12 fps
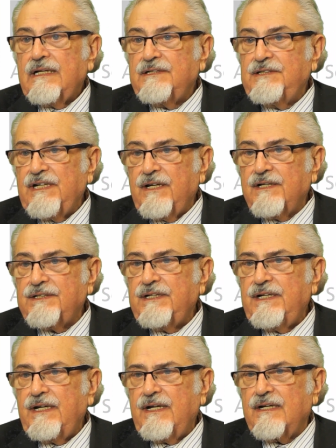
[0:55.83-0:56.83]

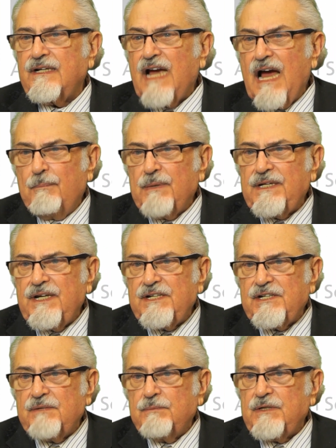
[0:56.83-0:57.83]
Jealousy and
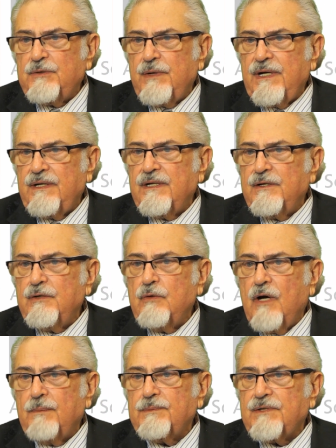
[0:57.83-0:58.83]
competition between the new
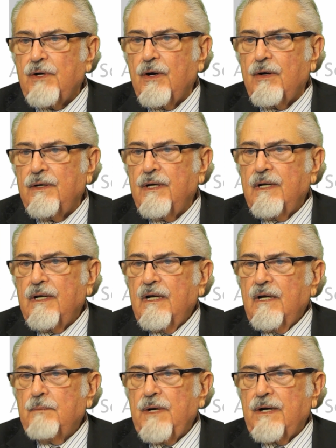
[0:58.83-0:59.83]
upstart
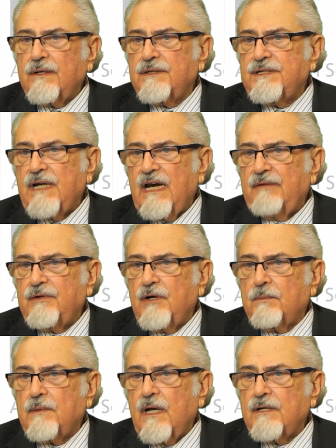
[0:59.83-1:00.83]
American Society for
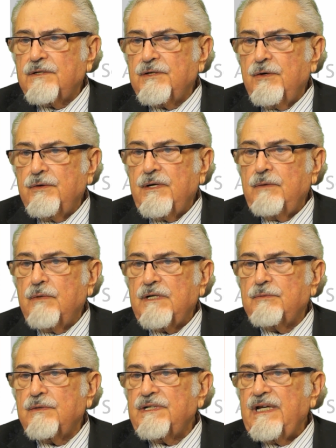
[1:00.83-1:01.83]
Dermatologic Surgery, which
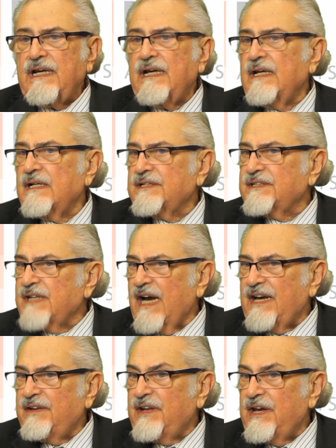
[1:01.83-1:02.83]
was then in its
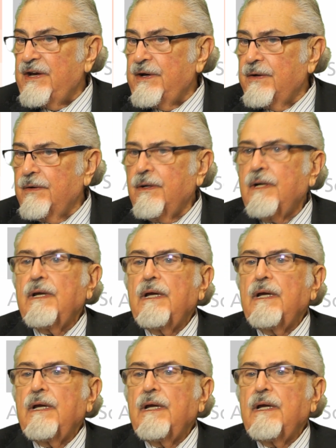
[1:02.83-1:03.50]
9th year,